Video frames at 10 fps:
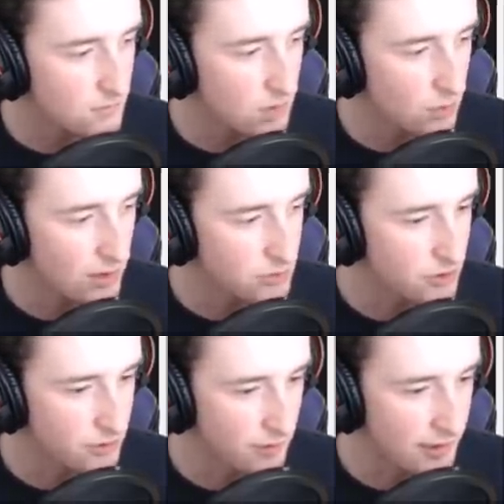Well, I'll show
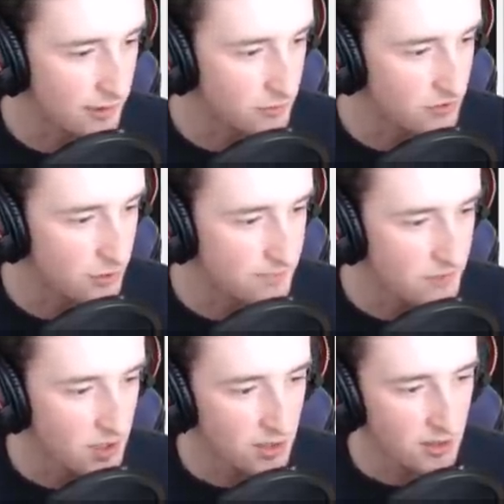you right now. So
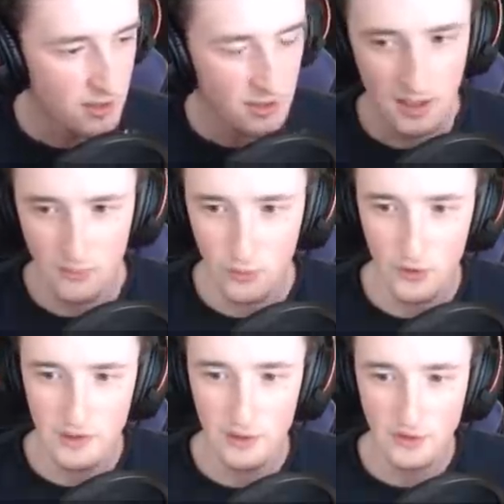in
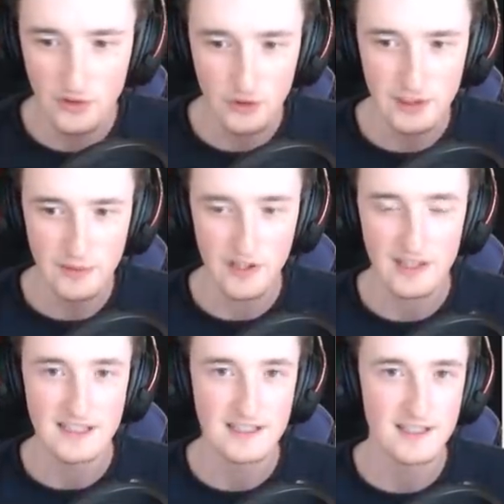Proneo's stream that
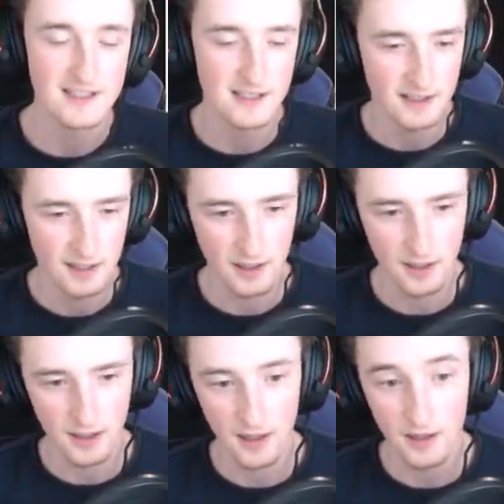he did,
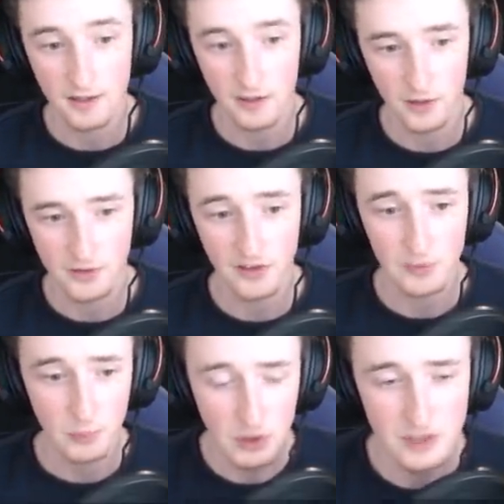uh, you know,
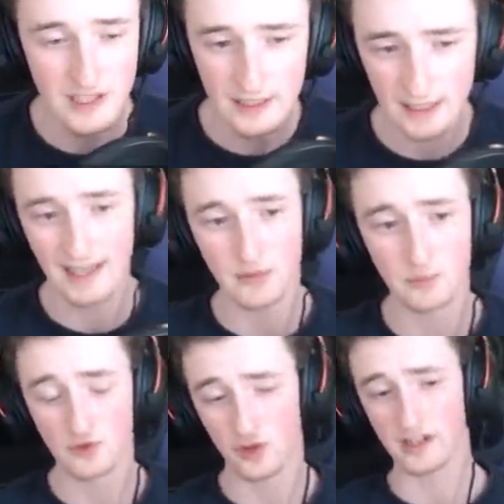disputing and
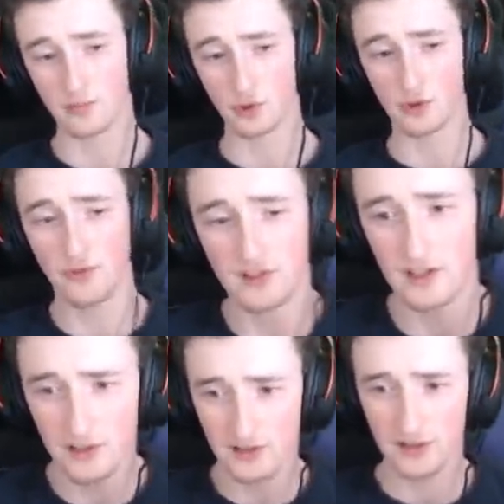trying to prove his
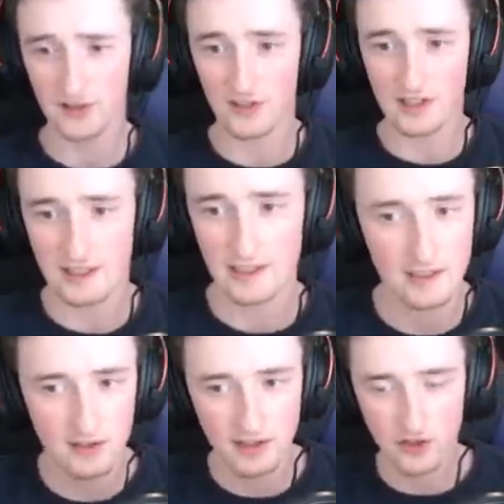innocence, he
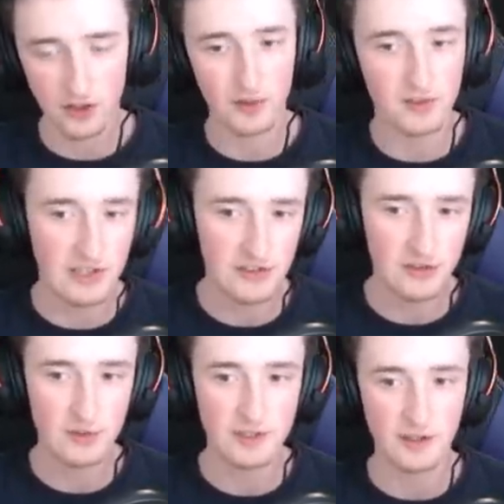did show his
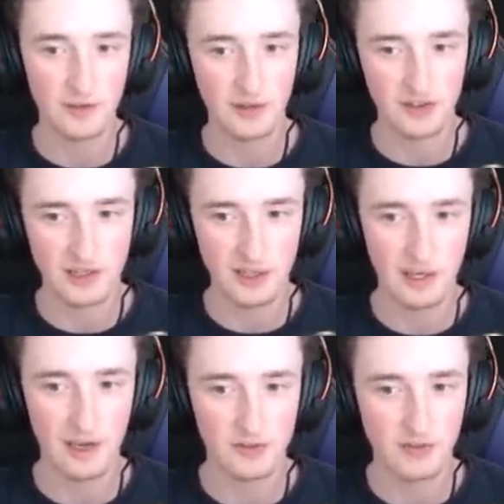Discord, and obviously him and
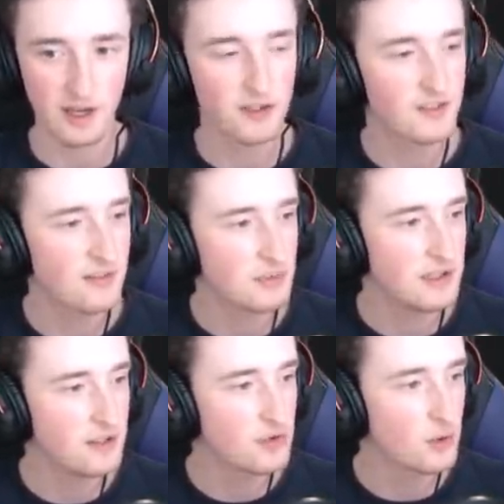House of Cards have
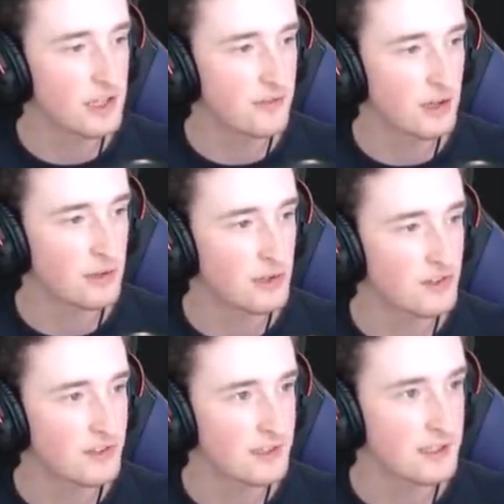been talking very
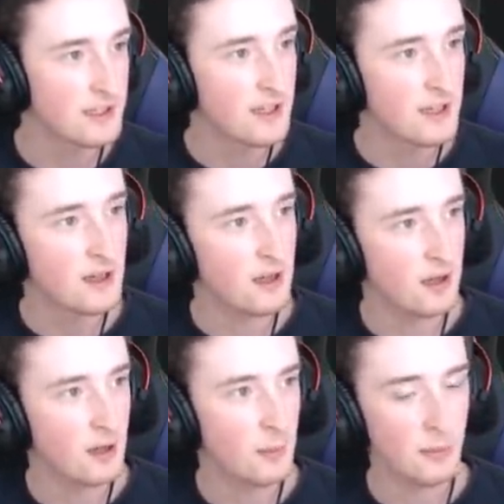recently.
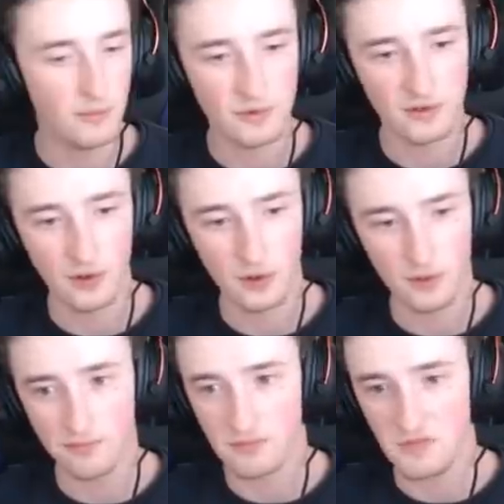Um, so
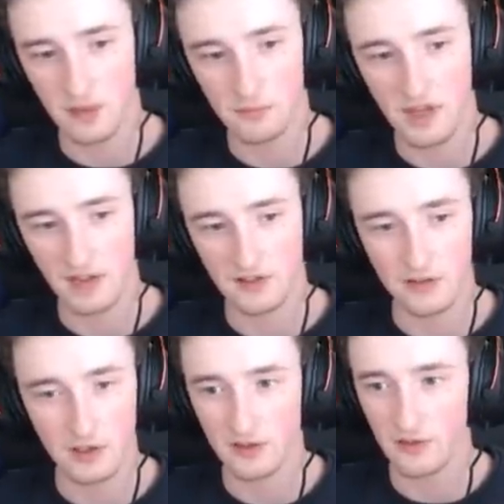yeah, there's
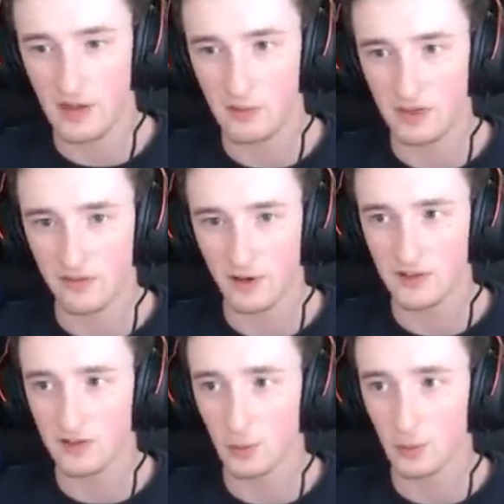evidence of them being friends.